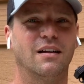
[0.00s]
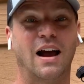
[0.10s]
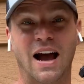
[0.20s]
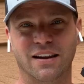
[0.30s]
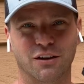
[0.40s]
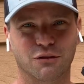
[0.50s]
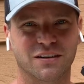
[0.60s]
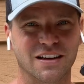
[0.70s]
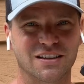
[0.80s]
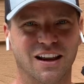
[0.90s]
Holly or
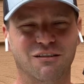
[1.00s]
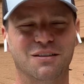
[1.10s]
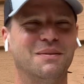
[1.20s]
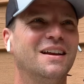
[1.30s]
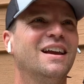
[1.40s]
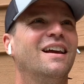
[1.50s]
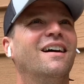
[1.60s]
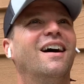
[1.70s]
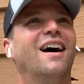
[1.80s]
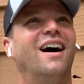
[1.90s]
TJ with me.
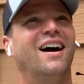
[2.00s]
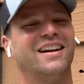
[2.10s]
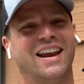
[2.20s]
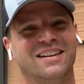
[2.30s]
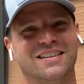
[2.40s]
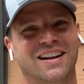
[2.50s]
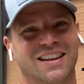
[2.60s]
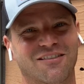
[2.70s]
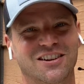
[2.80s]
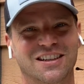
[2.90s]
Kaylee's not
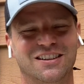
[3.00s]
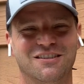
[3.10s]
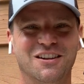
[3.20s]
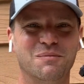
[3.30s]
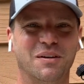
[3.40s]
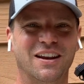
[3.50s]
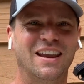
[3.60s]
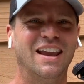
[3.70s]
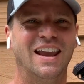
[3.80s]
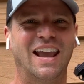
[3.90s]
that much into it, but
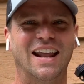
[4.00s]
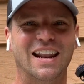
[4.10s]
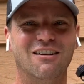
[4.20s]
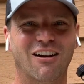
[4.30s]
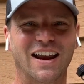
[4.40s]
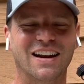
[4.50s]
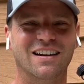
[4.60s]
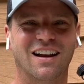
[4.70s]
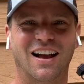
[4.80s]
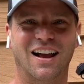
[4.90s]
at any rate,
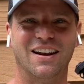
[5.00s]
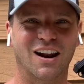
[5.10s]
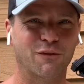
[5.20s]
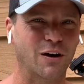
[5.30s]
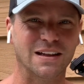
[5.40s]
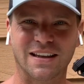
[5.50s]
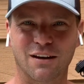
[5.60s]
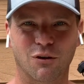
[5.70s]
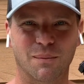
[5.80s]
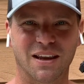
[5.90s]
not afraid to
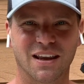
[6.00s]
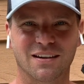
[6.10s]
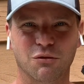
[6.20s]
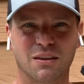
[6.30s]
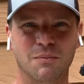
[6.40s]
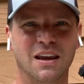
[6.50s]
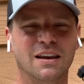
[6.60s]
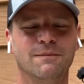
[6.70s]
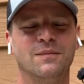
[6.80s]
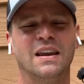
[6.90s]
take one of my kids with
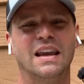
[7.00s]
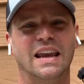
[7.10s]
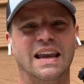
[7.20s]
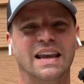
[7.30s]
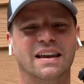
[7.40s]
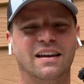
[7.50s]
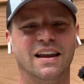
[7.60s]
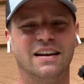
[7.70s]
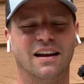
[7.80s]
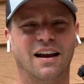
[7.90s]
me.
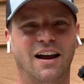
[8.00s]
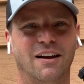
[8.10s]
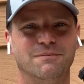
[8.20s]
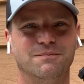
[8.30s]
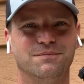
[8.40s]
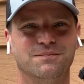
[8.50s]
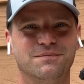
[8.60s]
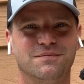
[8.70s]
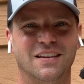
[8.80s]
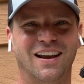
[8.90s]
And
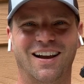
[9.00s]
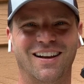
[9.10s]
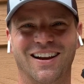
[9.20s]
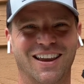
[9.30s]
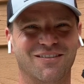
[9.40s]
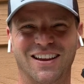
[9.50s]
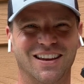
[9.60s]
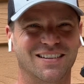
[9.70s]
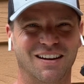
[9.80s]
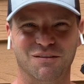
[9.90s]
I get my
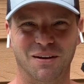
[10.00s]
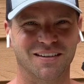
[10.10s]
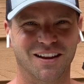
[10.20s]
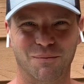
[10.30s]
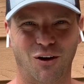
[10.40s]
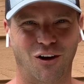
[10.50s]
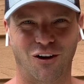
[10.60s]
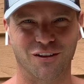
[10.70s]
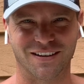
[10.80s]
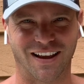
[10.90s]
kids' names mixed up
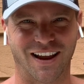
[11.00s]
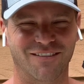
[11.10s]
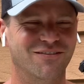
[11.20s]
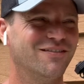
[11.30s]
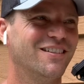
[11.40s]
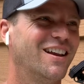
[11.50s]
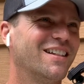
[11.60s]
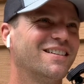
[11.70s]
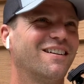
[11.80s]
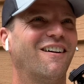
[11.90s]
all the time. Yeah,
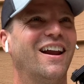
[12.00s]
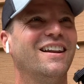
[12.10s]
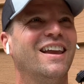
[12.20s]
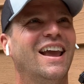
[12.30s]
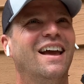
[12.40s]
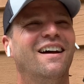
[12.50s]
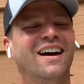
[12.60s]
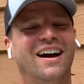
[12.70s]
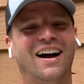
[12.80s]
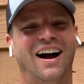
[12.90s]
that's all
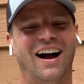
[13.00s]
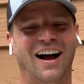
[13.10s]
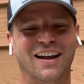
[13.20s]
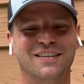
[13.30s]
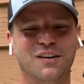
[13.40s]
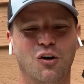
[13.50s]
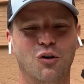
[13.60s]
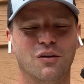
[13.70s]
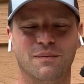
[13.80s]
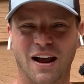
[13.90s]
right.
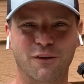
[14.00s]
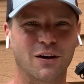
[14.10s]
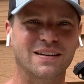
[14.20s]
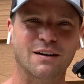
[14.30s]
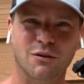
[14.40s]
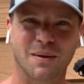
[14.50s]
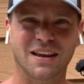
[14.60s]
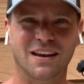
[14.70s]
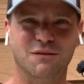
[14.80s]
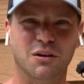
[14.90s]
So not afraid to take one of my
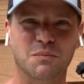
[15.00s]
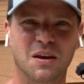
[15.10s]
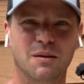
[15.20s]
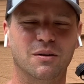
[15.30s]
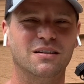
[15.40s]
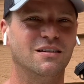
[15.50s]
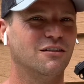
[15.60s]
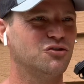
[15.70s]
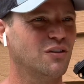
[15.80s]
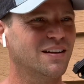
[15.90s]
kids with me, but
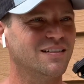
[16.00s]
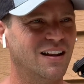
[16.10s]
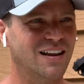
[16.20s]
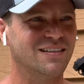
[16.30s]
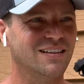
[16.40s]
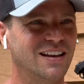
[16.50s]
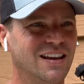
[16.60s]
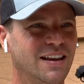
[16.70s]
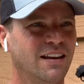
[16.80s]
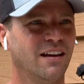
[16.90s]
dress
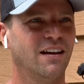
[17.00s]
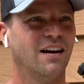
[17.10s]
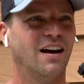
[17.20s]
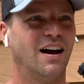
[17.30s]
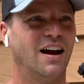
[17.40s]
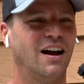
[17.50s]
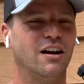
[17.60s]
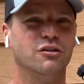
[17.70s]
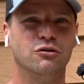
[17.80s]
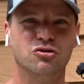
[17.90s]
nicely,
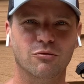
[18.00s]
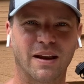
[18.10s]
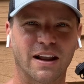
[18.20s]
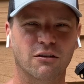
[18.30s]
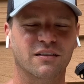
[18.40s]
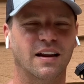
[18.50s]
use your manners.